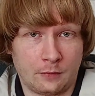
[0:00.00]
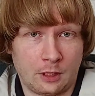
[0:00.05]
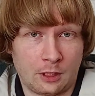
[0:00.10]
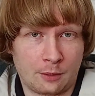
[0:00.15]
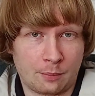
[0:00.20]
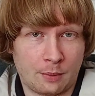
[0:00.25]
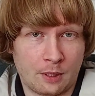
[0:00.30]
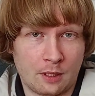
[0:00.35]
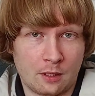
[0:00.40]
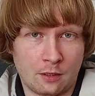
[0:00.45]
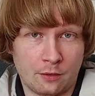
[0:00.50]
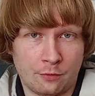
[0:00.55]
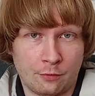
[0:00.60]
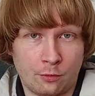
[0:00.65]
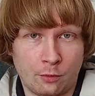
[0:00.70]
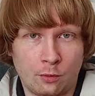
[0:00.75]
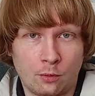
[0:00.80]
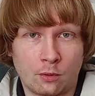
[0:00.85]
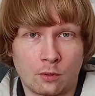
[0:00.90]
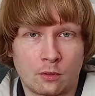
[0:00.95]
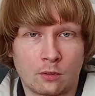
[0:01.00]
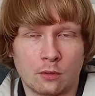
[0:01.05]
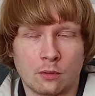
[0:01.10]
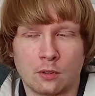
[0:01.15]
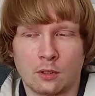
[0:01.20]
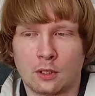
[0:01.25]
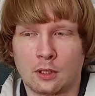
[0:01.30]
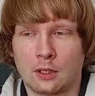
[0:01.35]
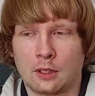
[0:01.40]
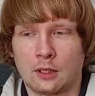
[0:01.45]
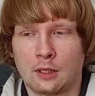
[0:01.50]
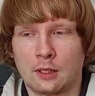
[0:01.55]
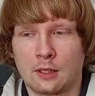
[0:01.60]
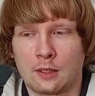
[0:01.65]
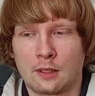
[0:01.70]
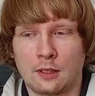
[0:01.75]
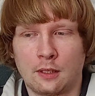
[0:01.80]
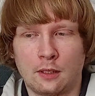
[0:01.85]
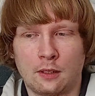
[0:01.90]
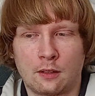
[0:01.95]
expensive food or
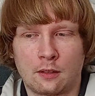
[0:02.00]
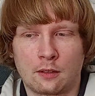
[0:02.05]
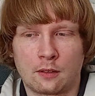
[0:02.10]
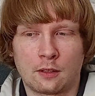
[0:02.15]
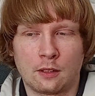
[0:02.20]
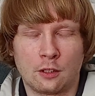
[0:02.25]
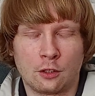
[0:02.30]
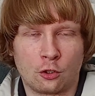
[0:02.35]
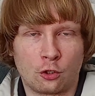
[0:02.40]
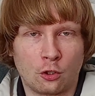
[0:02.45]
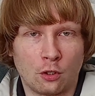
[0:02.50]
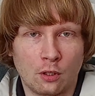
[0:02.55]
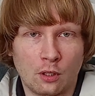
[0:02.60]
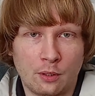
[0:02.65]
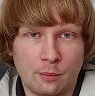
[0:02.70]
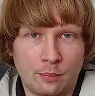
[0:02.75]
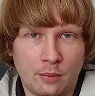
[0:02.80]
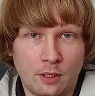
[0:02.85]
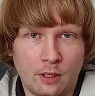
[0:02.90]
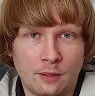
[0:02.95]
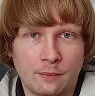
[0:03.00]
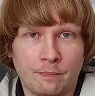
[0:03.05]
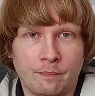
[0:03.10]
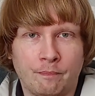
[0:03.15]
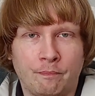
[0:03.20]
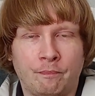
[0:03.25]
let's eat in Jollibee,